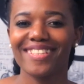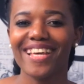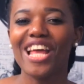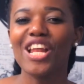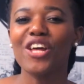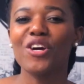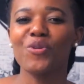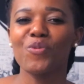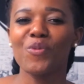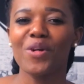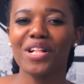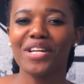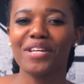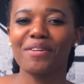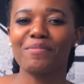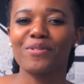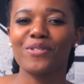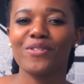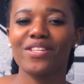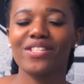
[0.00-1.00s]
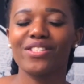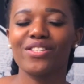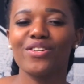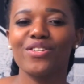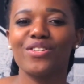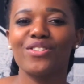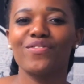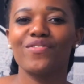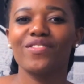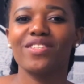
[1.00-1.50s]
Hello and welcome to
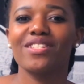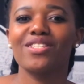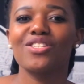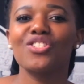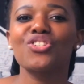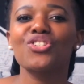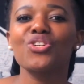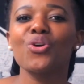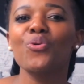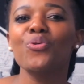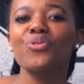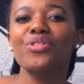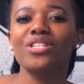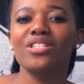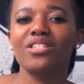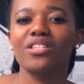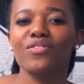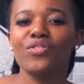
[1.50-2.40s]
Assertiveness, the show that